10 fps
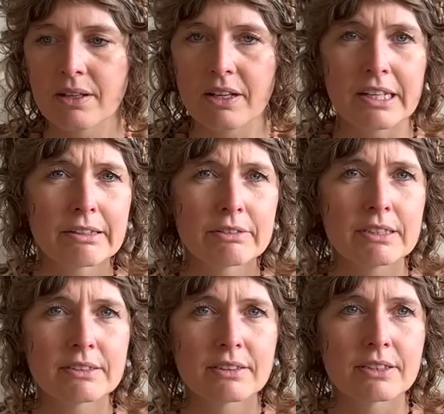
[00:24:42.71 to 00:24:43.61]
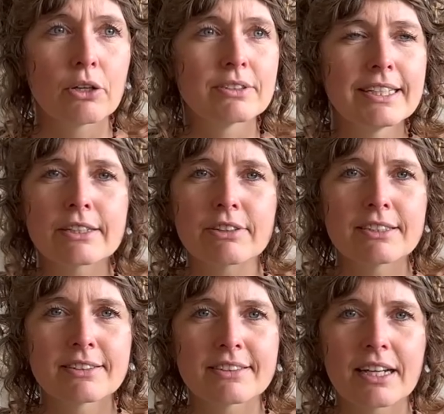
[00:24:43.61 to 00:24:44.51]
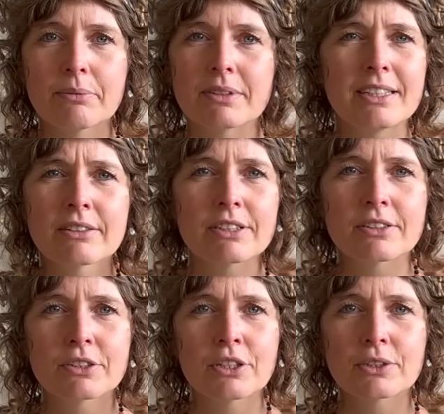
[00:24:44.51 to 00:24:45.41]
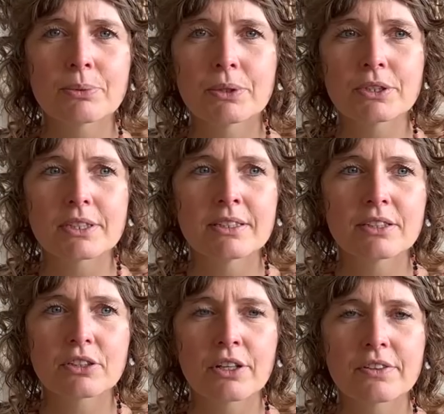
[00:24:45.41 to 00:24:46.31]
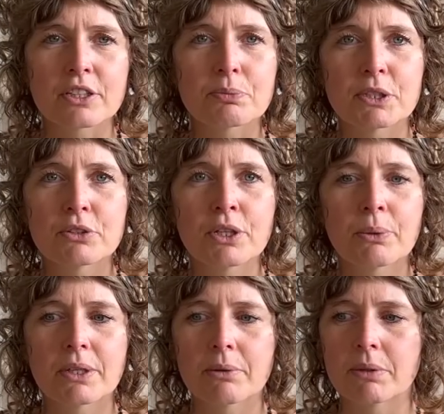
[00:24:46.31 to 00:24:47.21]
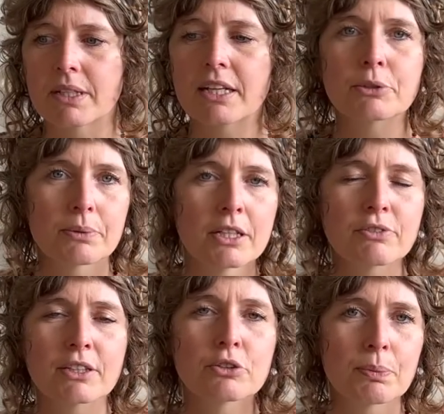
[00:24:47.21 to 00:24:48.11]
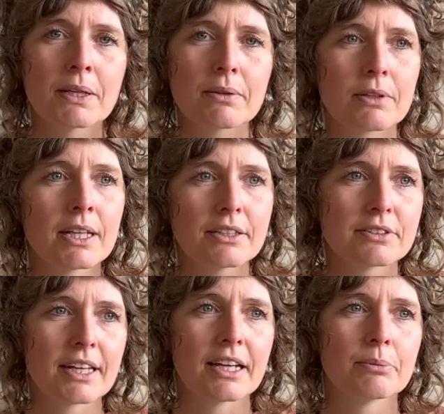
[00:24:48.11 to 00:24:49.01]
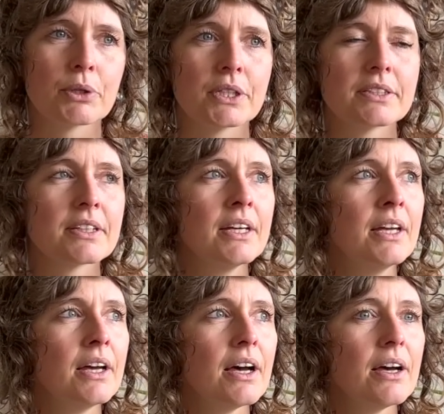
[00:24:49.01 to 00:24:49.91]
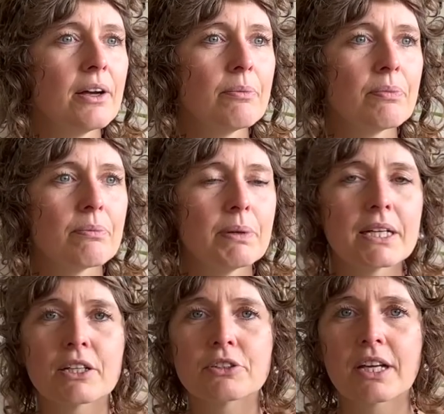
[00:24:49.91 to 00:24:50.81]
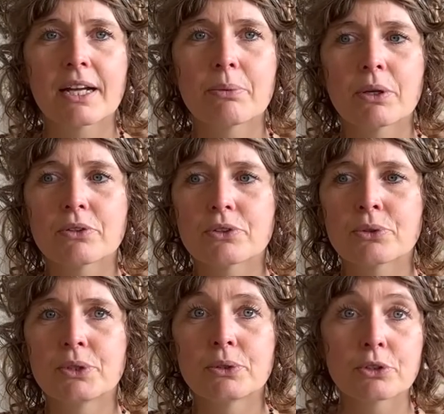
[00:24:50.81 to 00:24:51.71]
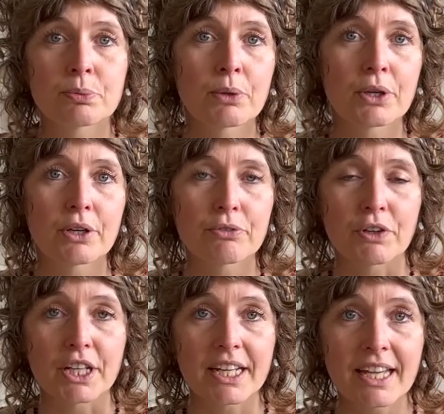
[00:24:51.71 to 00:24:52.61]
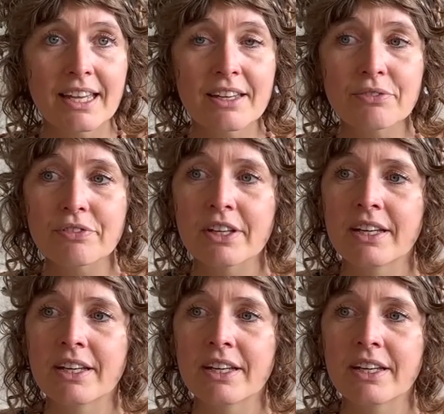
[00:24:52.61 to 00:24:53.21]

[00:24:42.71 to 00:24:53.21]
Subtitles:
decrease the time. Decrease is not the word in this context, but you know what I mean. I try to spend less time on it because I want to use more of what I have.